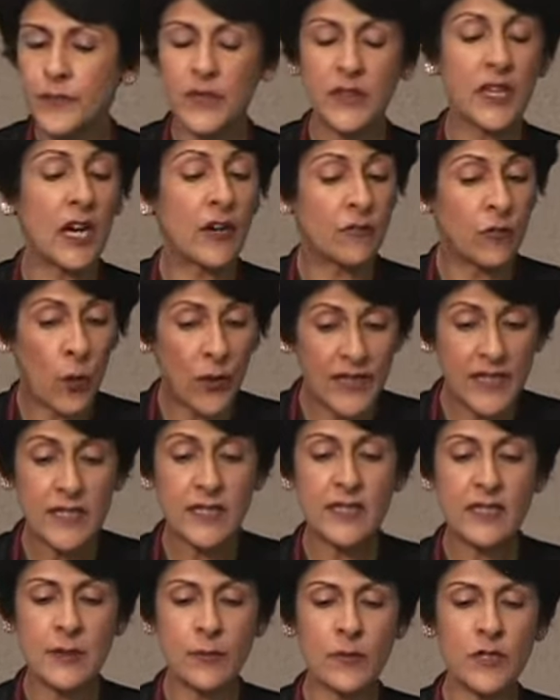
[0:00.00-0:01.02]
the
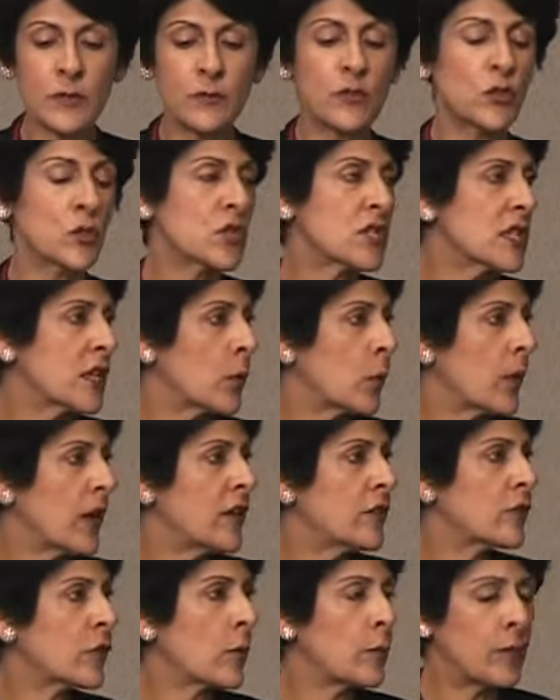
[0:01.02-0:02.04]
avoidance symptoms, you stay away
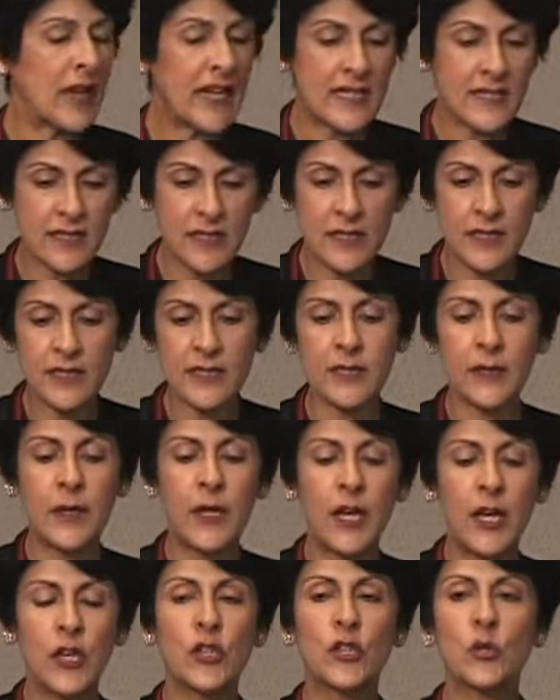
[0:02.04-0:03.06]
from places,
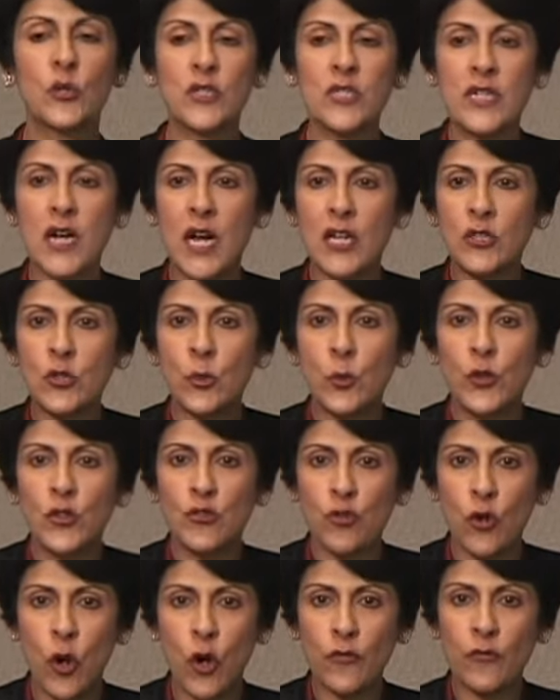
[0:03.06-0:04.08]
you start to
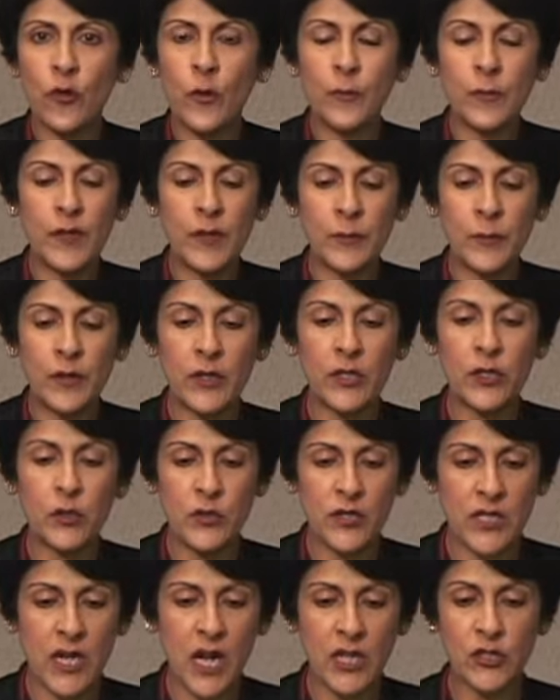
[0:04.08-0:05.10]
withdraw from people, you
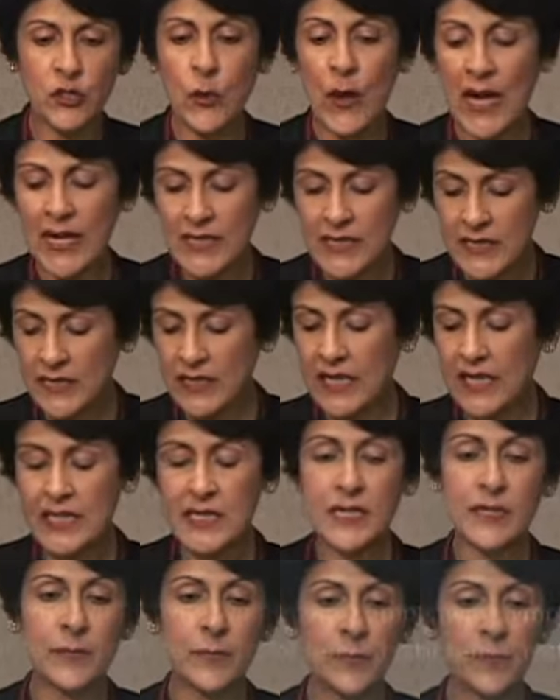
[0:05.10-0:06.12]
start to
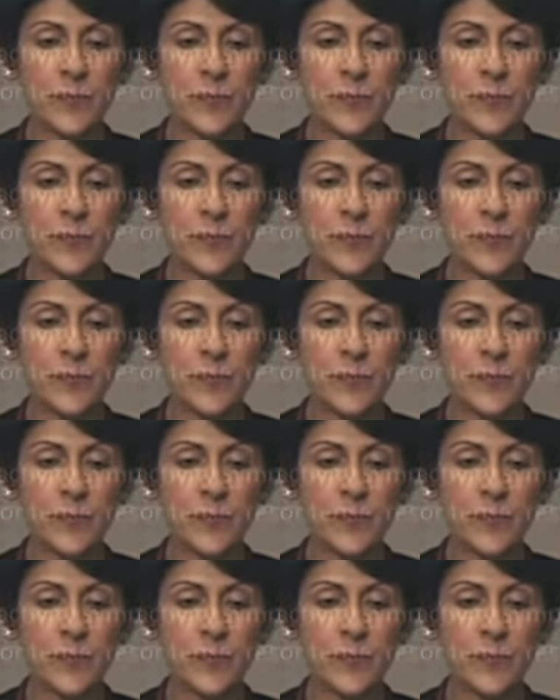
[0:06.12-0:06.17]
isolate.